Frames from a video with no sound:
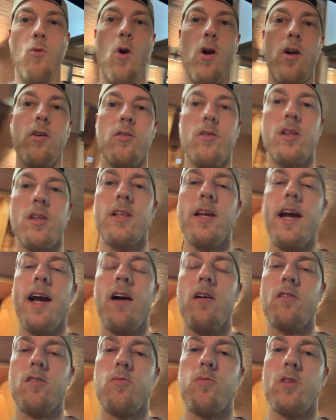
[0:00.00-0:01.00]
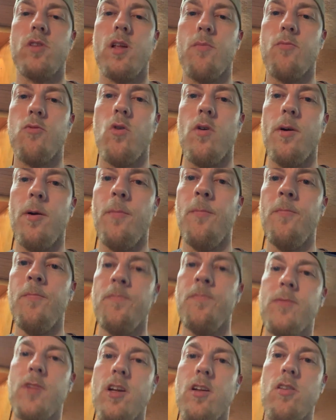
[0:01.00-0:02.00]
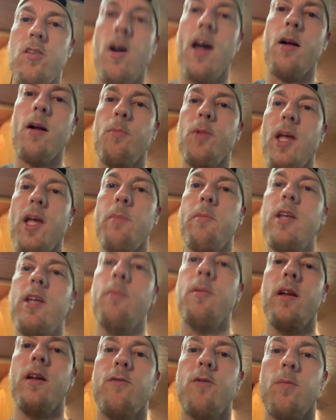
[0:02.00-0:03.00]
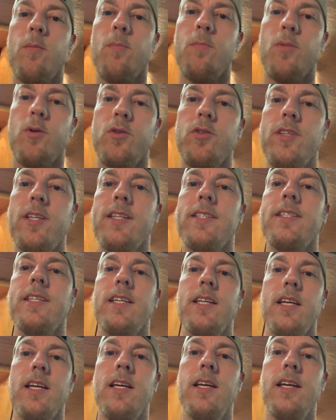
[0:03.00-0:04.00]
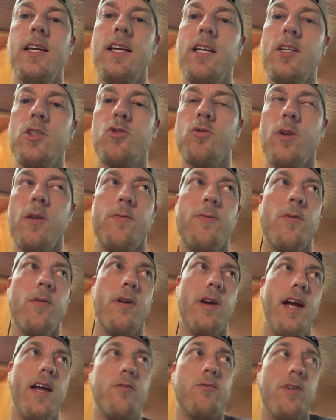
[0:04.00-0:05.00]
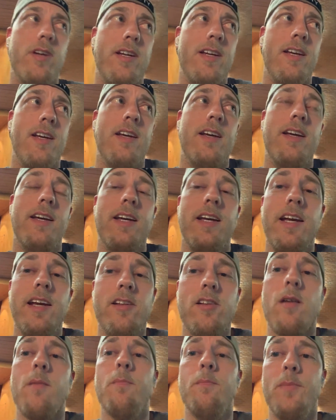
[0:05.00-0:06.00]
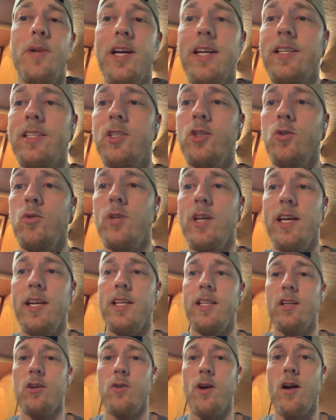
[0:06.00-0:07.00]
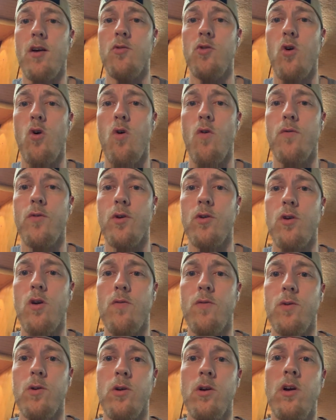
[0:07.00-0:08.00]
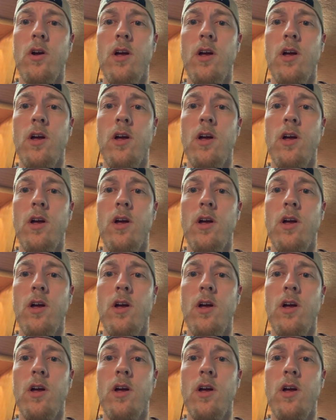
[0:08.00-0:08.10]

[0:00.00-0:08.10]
Royal's in the house. What's up, Royal? So I don't blame anybody for predicting injury for Henry. He's a big dude hitting the ground over and over.